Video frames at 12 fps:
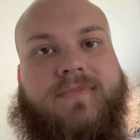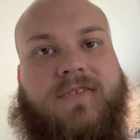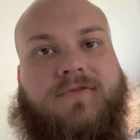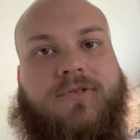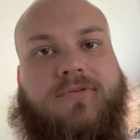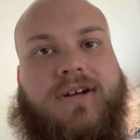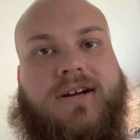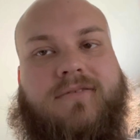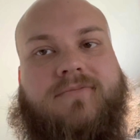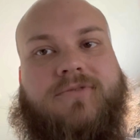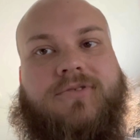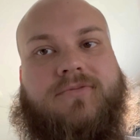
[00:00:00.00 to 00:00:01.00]
fold
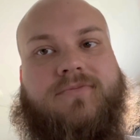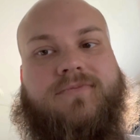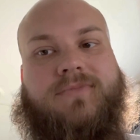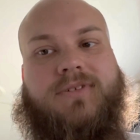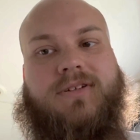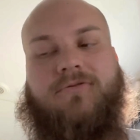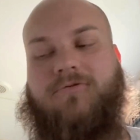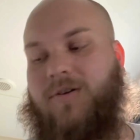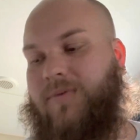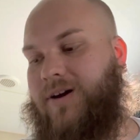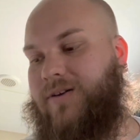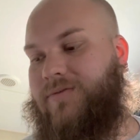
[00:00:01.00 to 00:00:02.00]
out, or
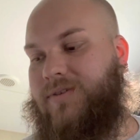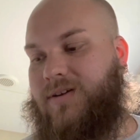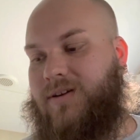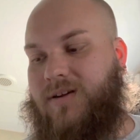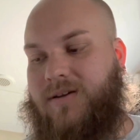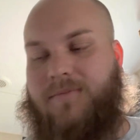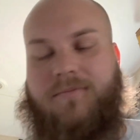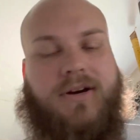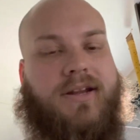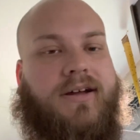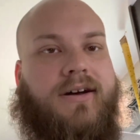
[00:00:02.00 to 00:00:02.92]
rub out. But